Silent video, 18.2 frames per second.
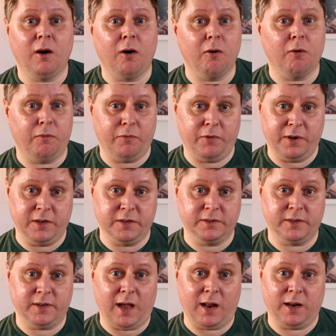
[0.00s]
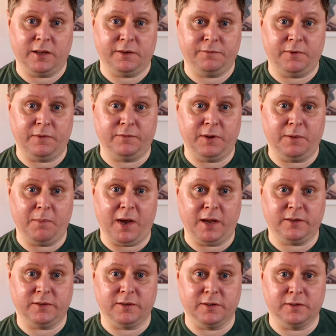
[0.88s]
of these LS50
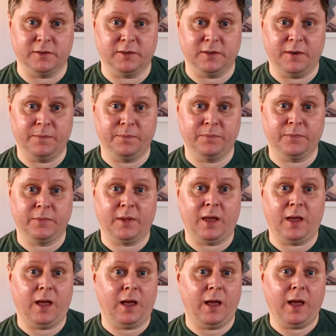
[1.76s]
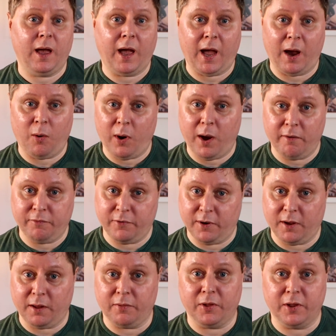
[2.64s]
Metas.
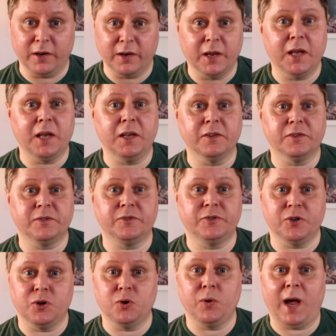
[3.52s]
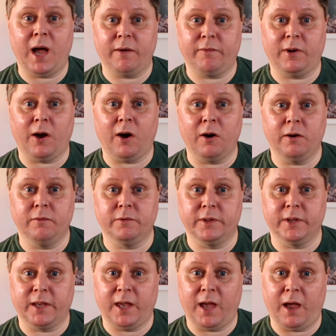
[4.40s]
However, the Neats do have it over
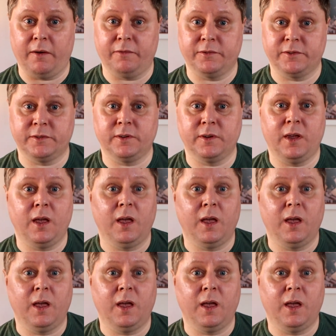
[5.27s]
the KEFs